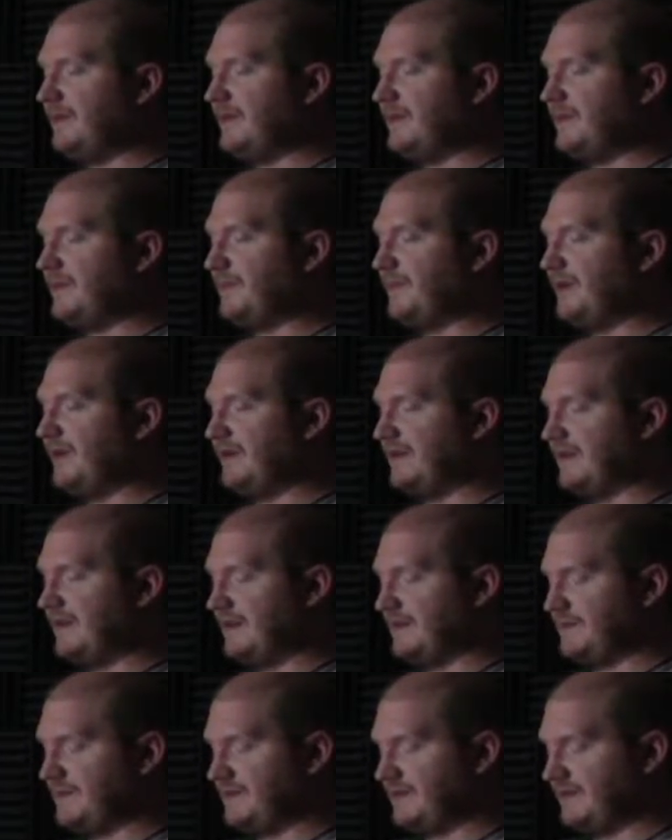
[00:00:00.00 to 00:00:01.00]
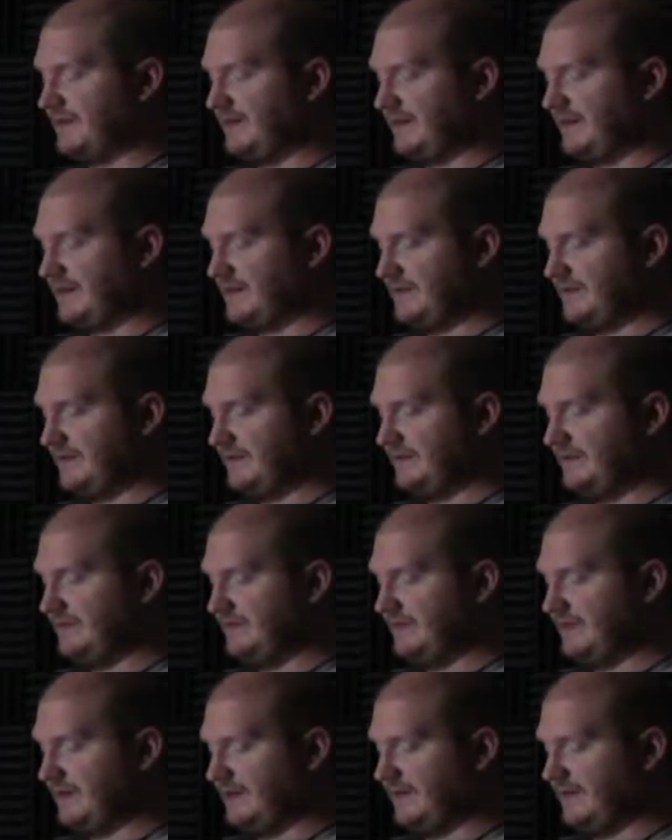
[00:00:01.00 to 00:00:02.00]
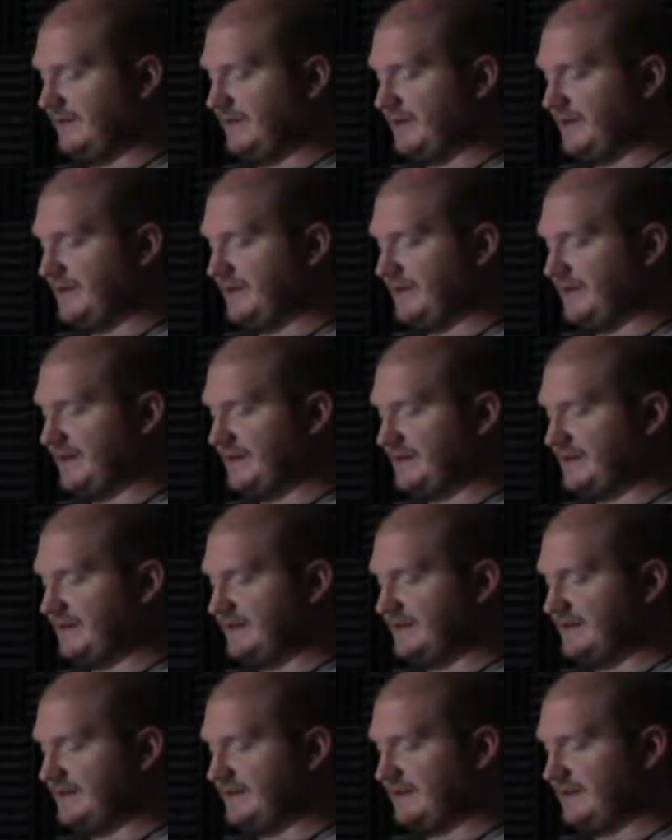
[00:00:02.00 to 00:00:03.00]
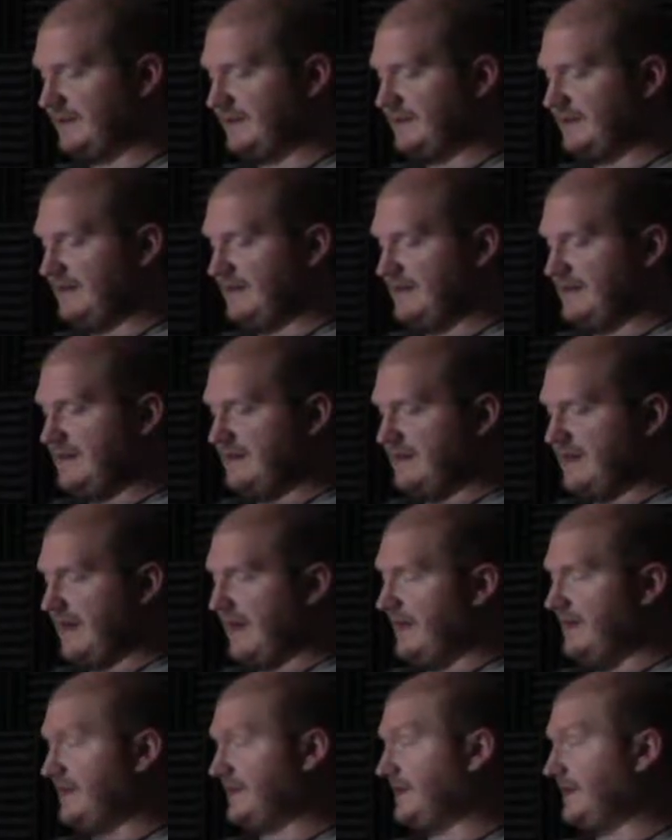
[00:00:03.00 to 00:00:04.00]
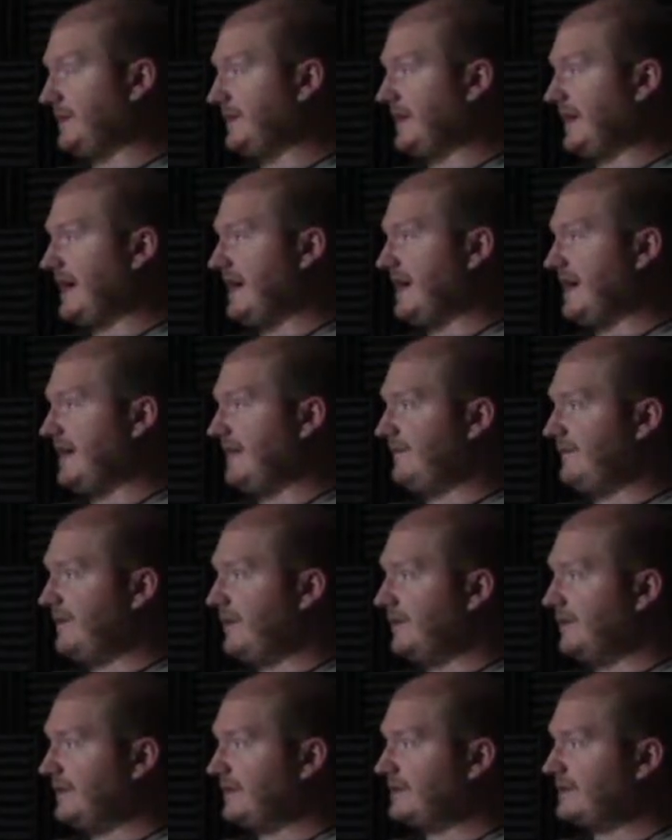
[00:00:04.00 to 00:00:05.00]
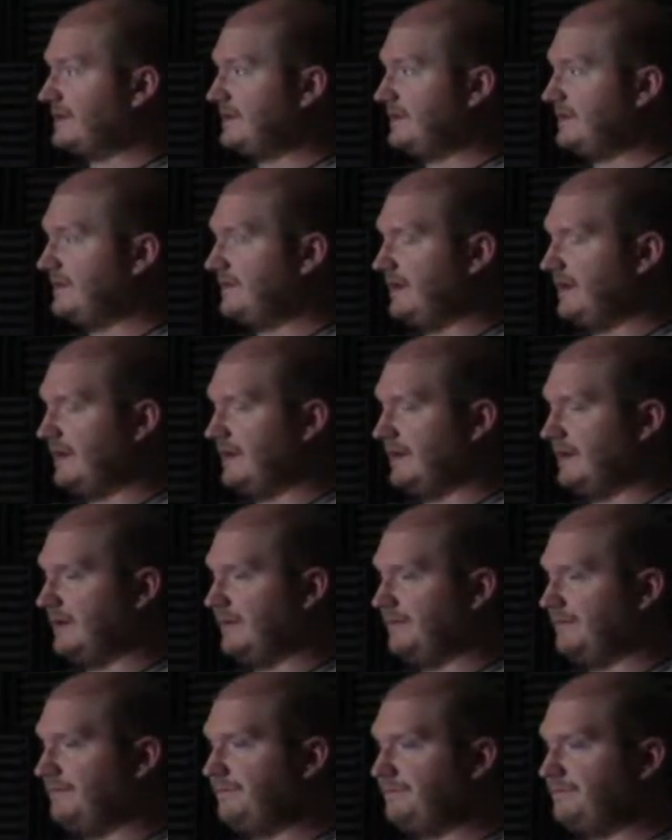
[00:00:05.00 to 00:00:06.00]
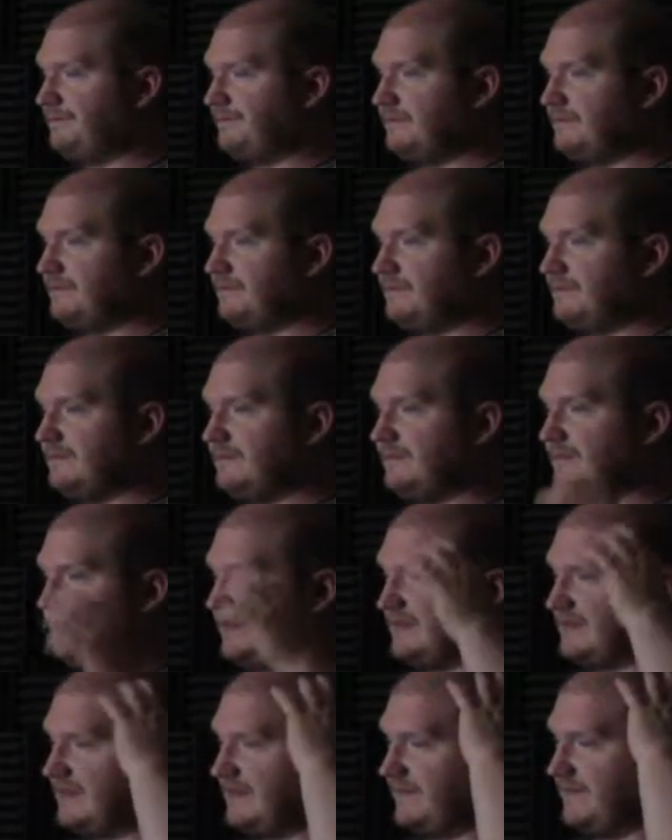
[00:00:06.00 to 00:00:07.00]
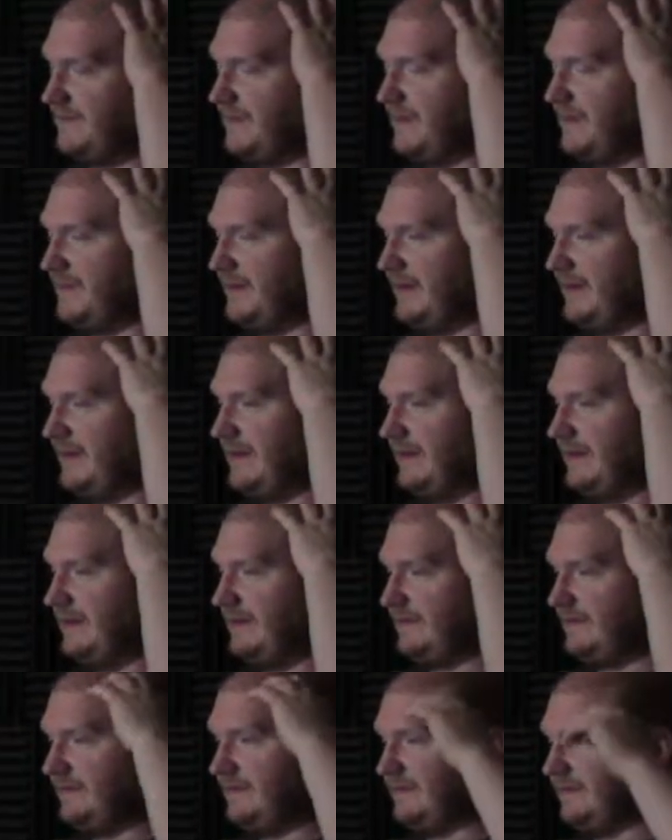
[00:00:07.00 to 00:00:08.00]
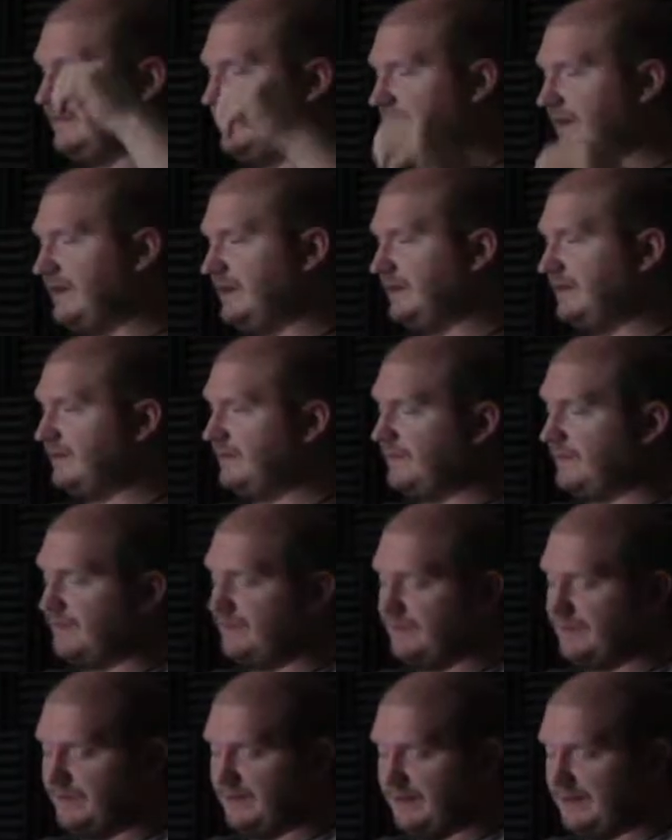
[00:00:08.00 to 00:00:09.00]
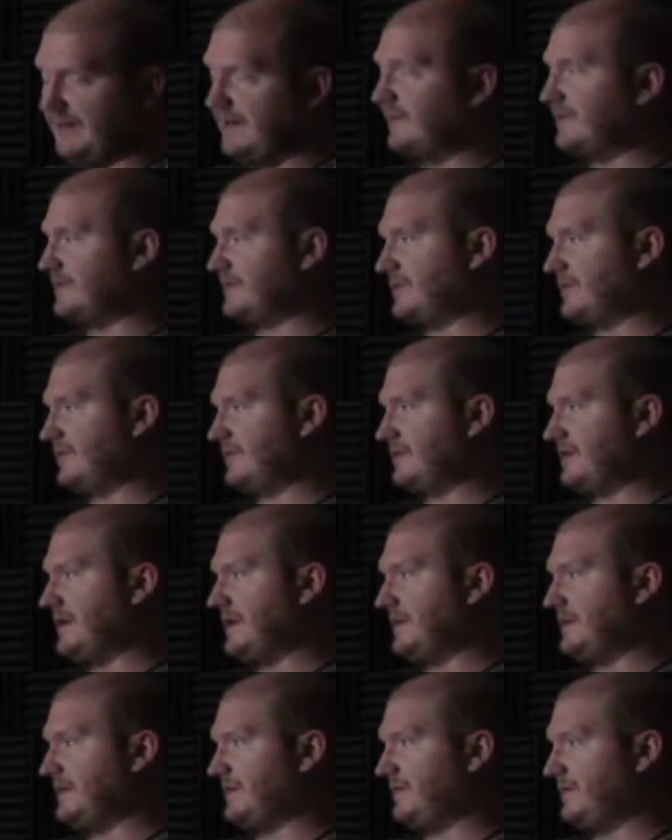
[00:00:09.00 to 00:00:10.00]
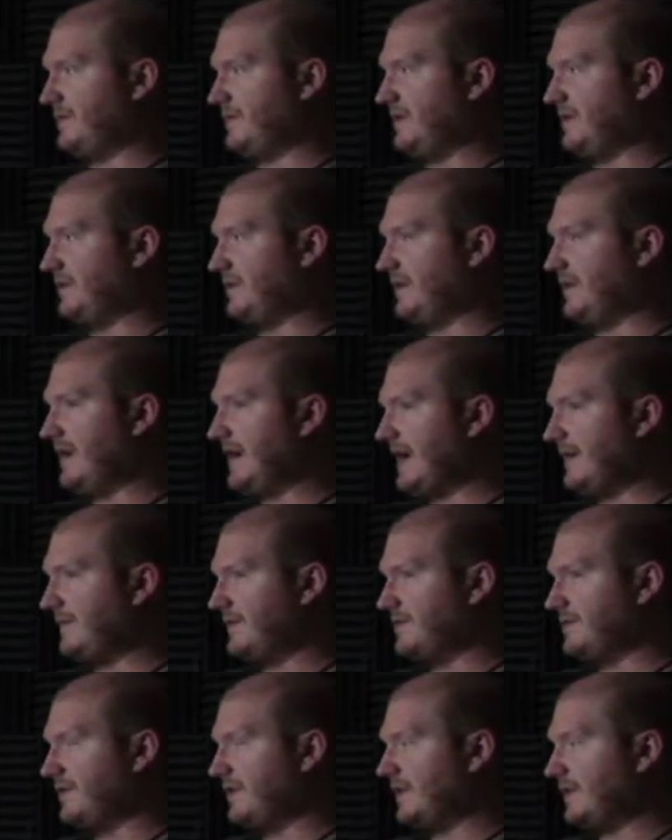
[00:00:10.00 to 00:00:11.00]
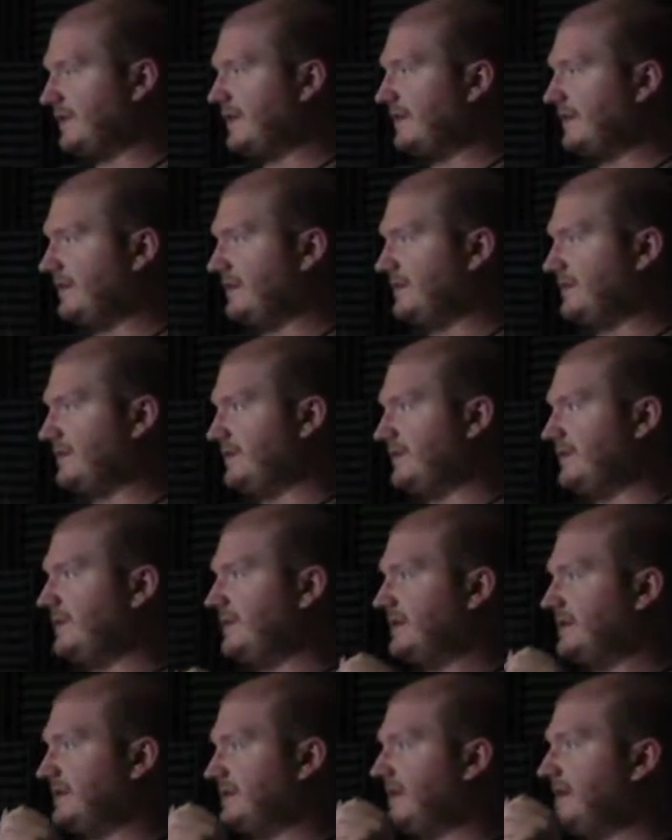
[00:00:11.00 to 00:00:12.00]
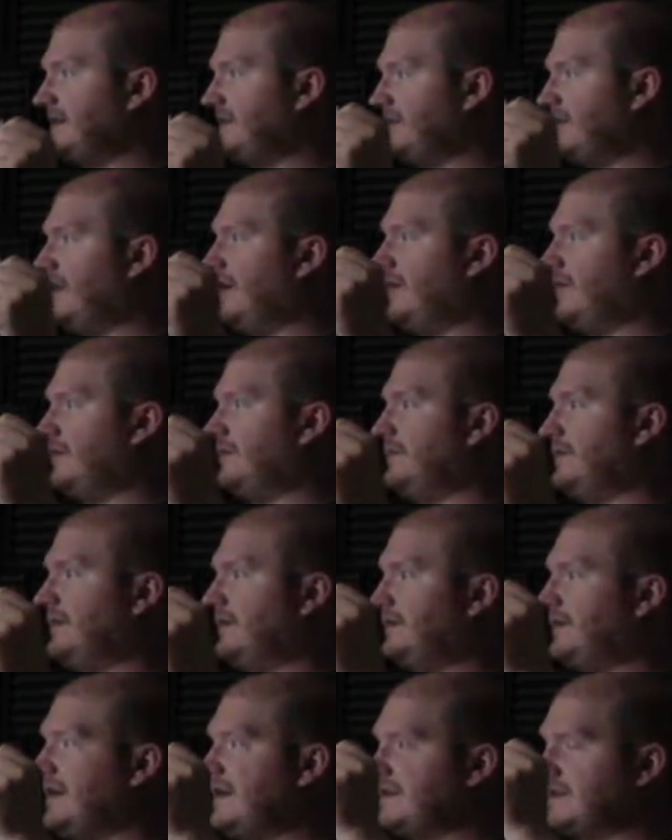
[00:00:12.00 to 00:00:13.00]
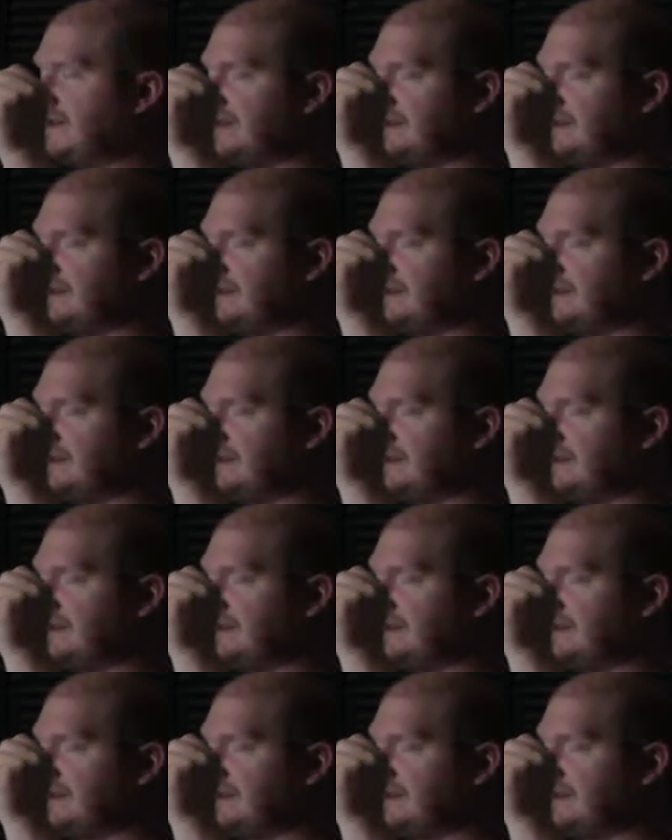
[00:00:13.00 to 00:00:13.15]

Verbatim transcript: The point that I was going to get to mm-hmm. um, with Bethesda is that, and it's something I have noticed mm-hmm. um, mm-hmm. because I've been playing uh, like Elder Scrolls games, or what I'm going to have to draw the parallel to because that's their other big franchise. Very